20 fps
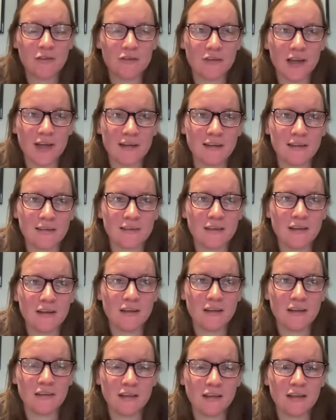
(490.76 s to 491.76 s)
side is
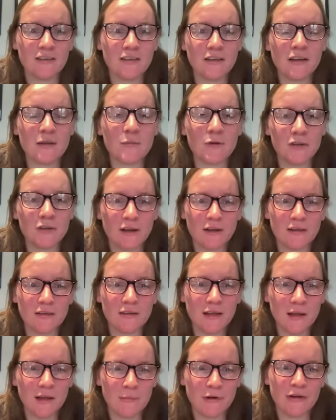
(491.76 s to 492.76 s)
things that can be done in
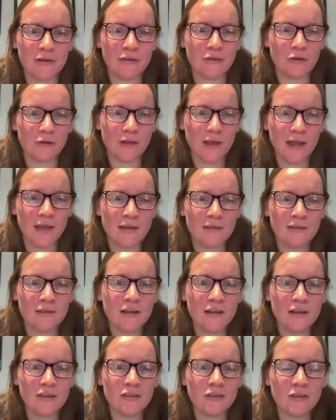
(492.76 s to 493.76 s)
10 minutes or less.
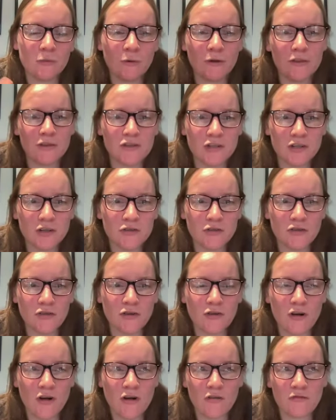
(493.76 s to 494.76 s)
So that when the children
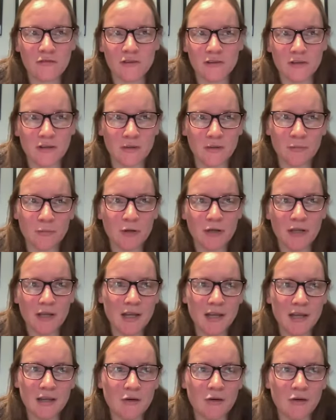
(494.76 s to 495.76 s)
are off and they're
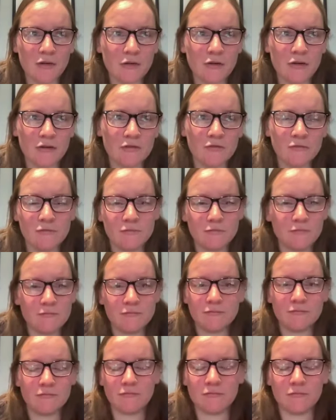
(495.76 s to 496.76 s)
playing or they're
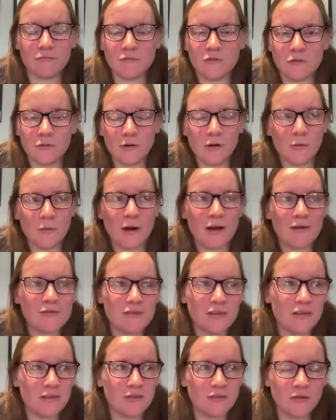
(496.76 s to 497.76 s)
doing
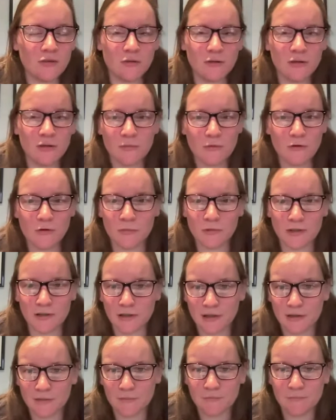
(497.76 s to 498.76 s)
whatever they do at the
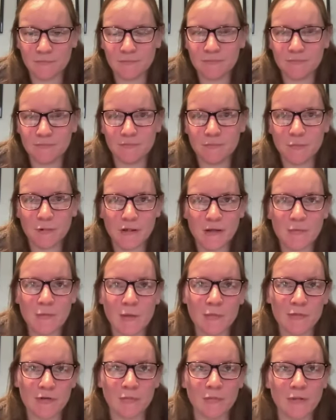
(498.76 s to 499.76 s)
moment, they play
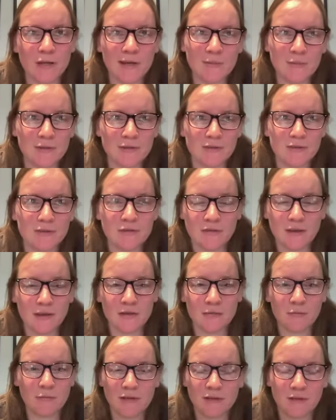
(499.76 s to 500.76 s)
mums and babies,
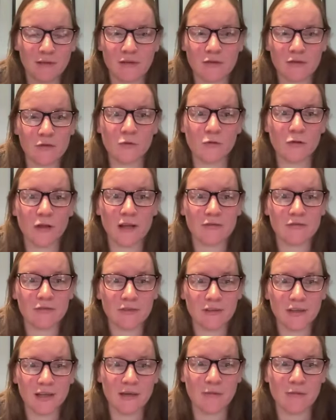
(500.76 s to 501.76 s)
like basically their whole life
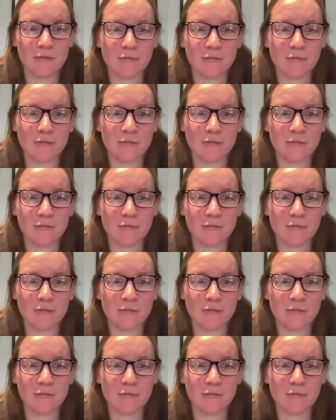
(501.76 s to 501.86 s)
is a game of